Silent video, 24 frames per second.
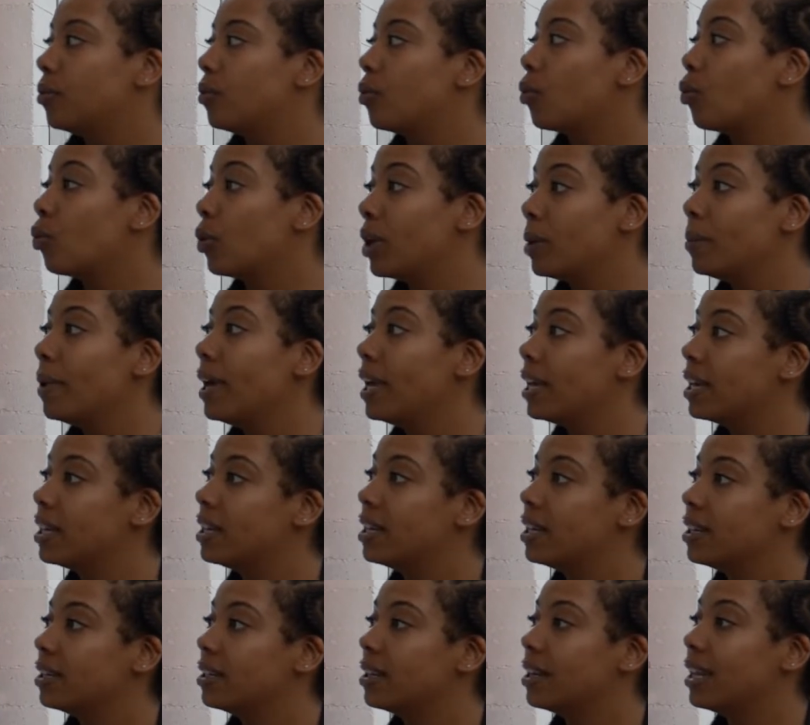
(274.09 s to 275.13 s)
we make
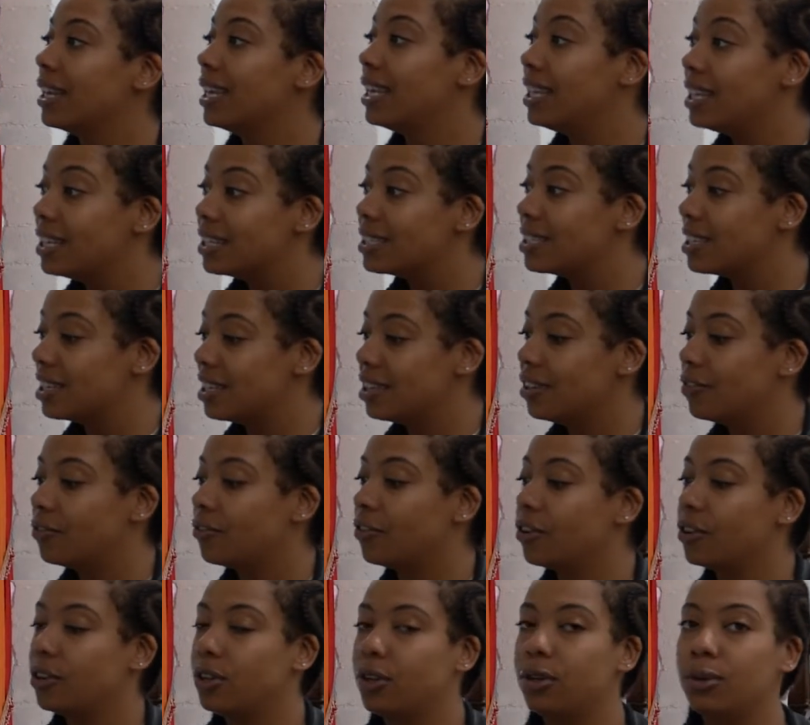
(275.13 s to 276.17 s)
it easy for
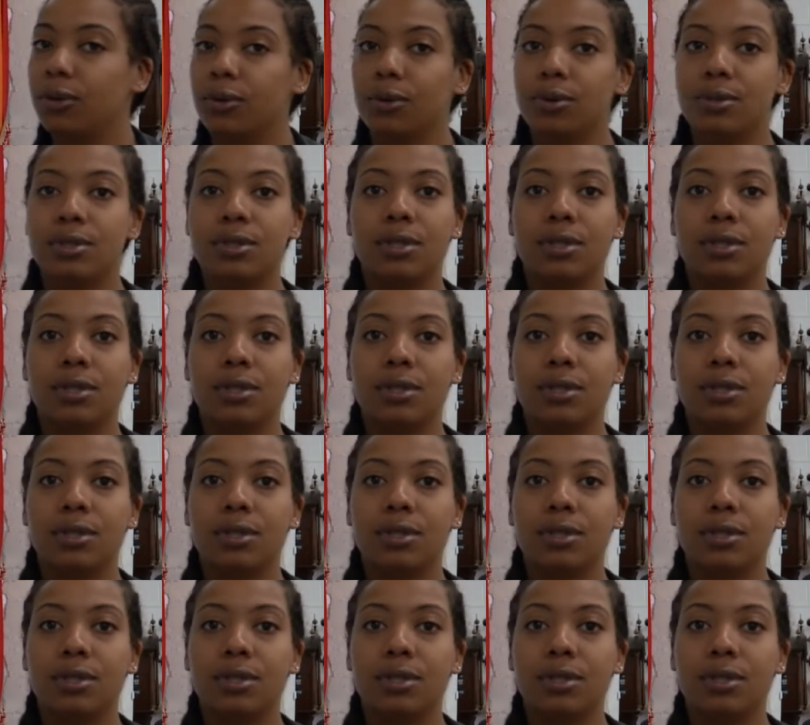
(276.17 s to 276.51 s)
you